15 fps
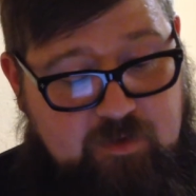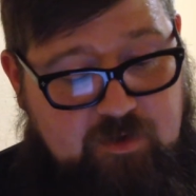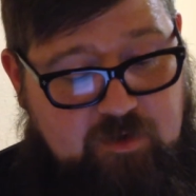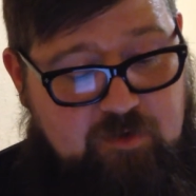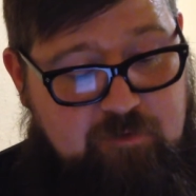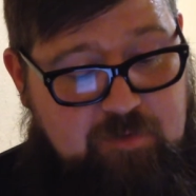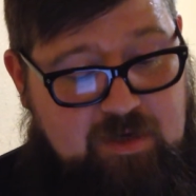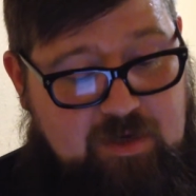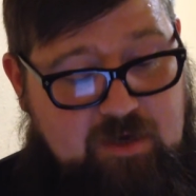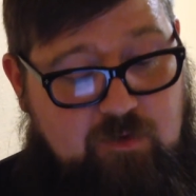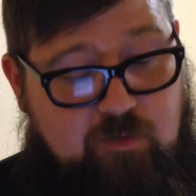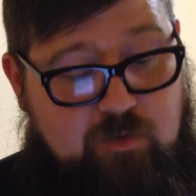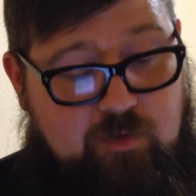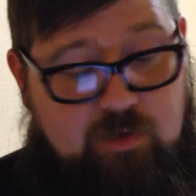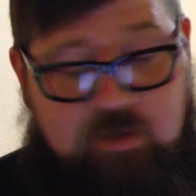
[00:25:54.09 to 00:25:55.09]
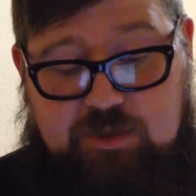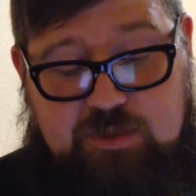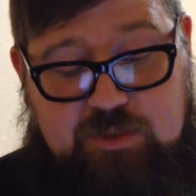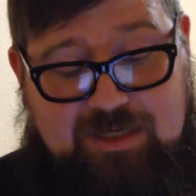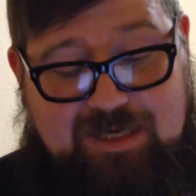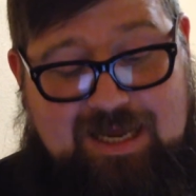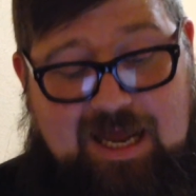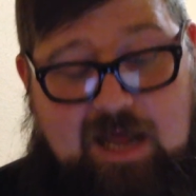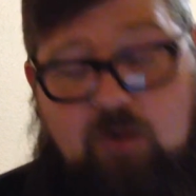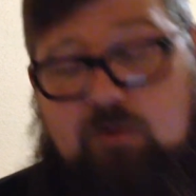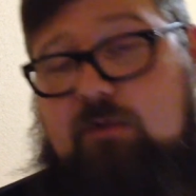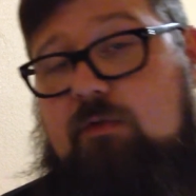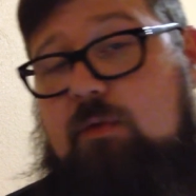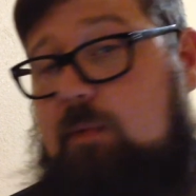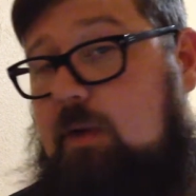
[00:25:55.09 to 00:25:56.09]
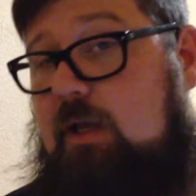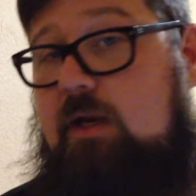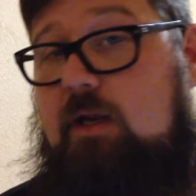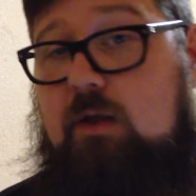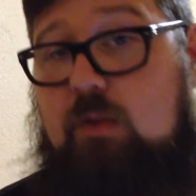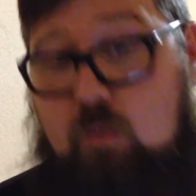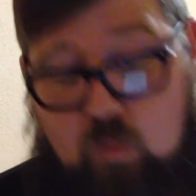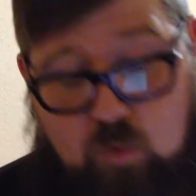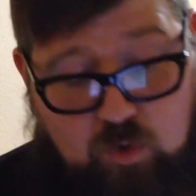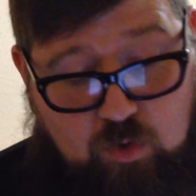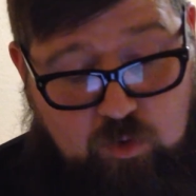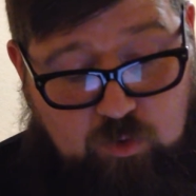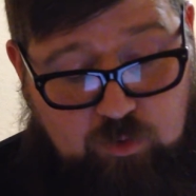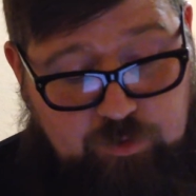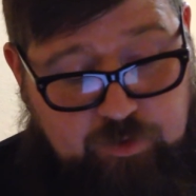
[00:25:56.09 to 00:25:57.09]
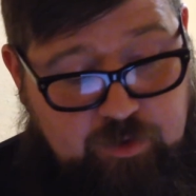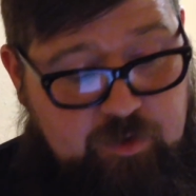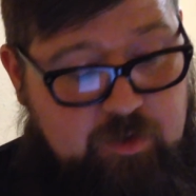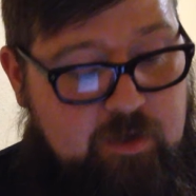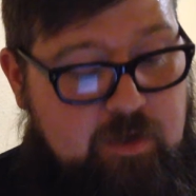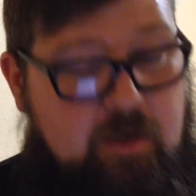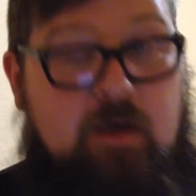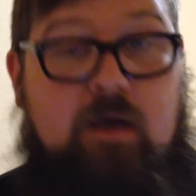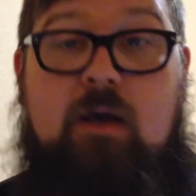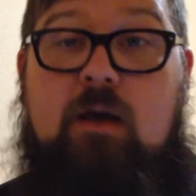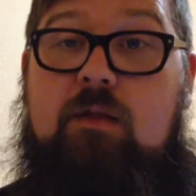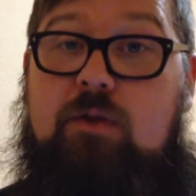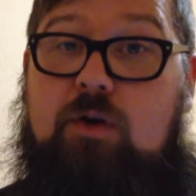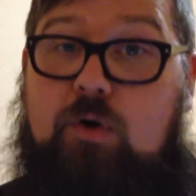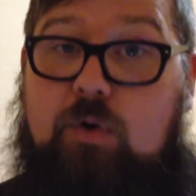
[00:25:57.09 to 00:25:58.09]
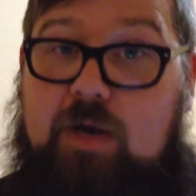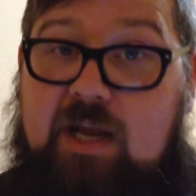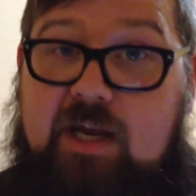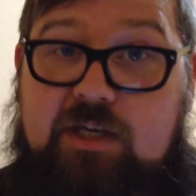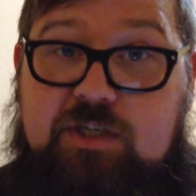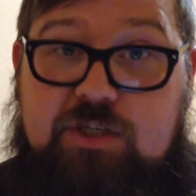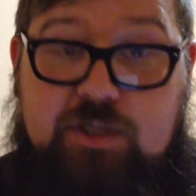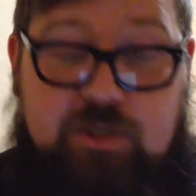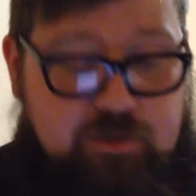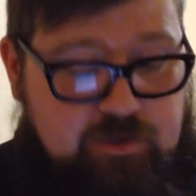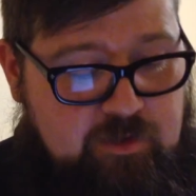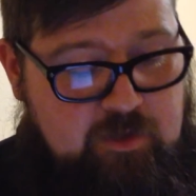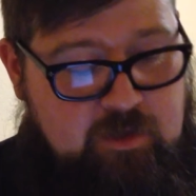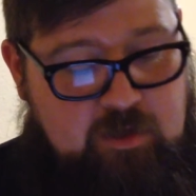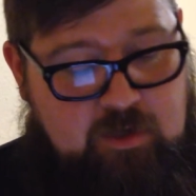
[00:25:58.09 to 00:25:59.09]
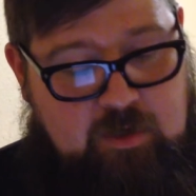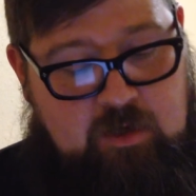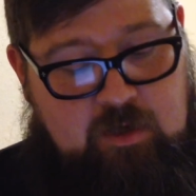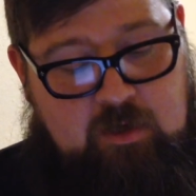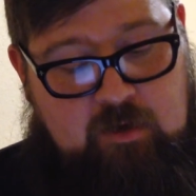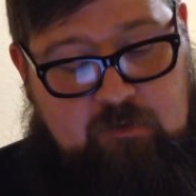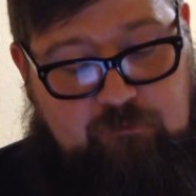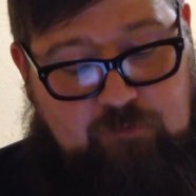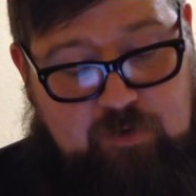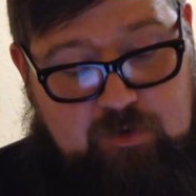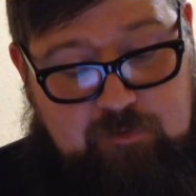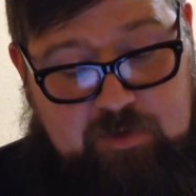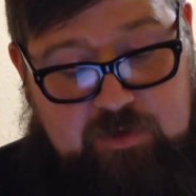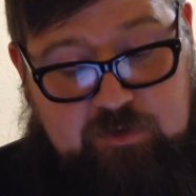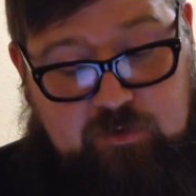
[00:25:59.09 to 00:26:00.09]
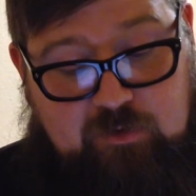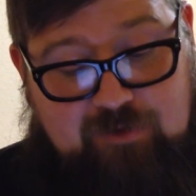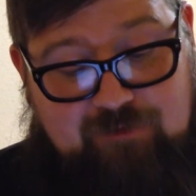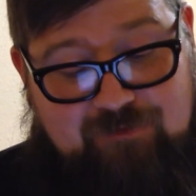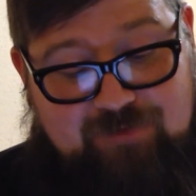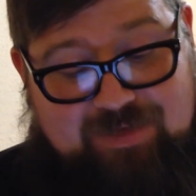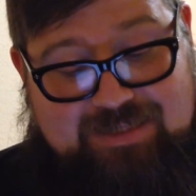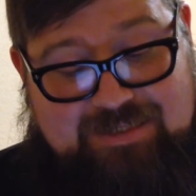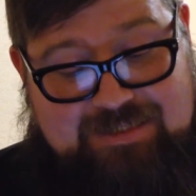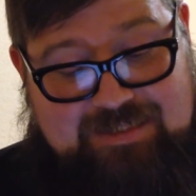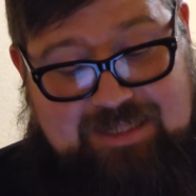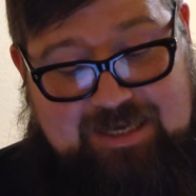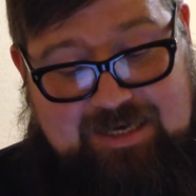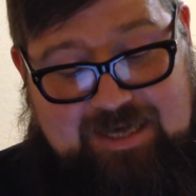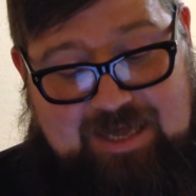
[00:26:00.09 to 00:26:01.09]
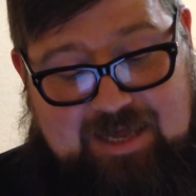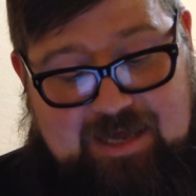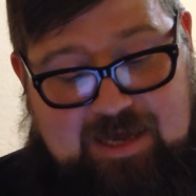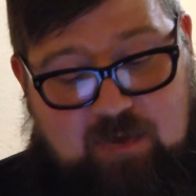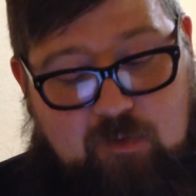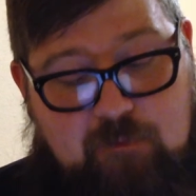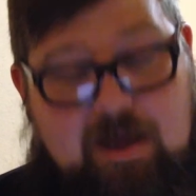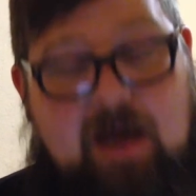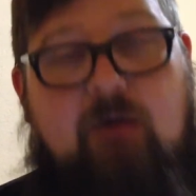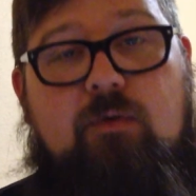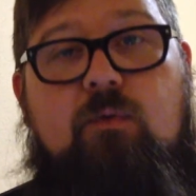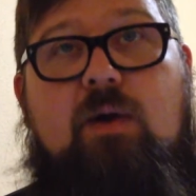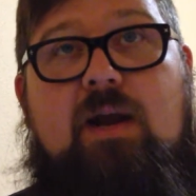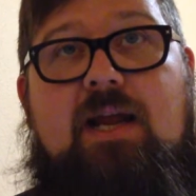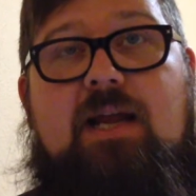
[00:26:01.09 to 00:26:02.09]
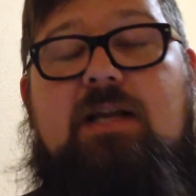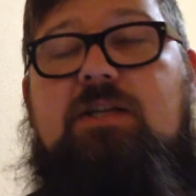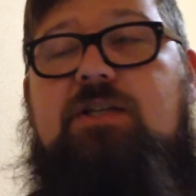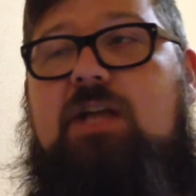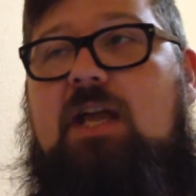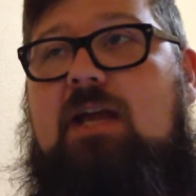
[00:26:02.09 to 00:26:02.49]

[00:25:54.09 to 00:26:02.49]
It could mean a religious account of the beginning of the world, the creation, fundamental events like how a mountain range